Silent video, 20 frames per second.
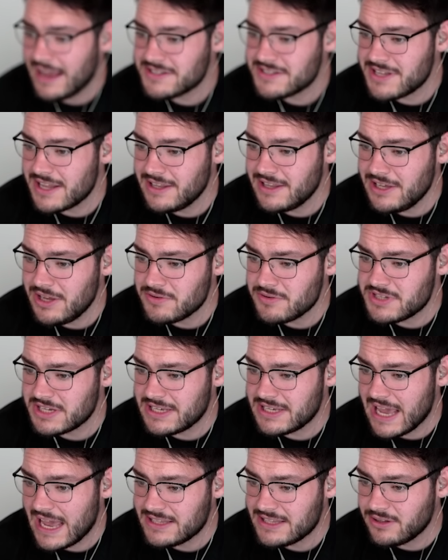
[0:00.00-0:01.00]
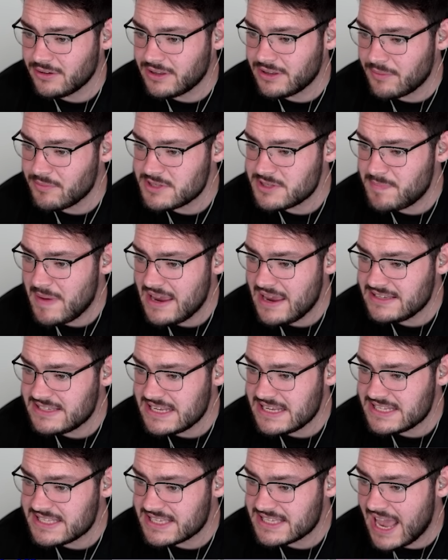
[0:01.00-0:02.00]
I accidentally used a kettle that was being
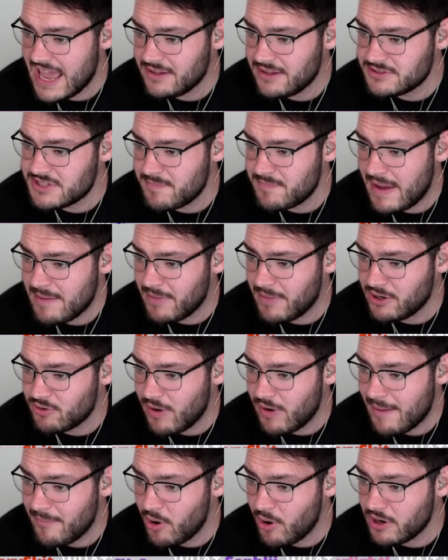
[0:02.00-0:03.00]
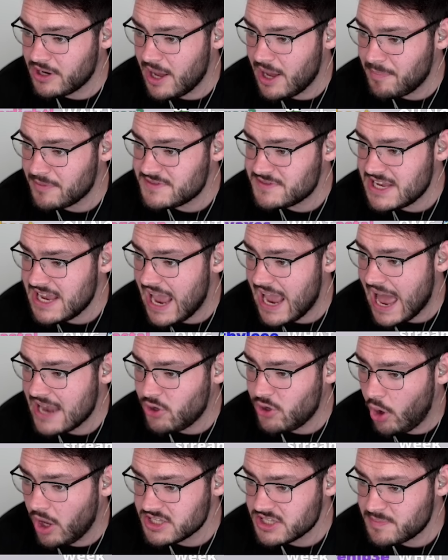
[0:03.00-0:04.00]
descaled to make my grandma a cup of tea
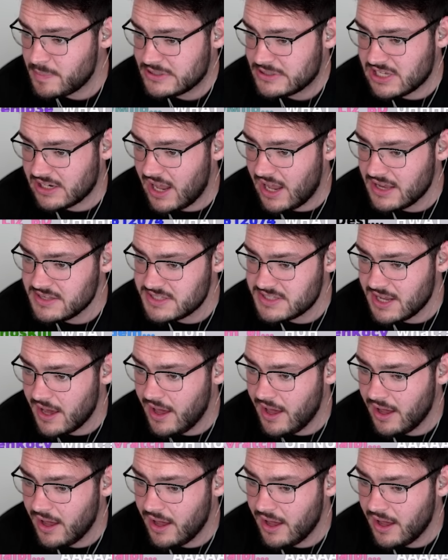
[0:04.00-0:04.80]
and hospitalized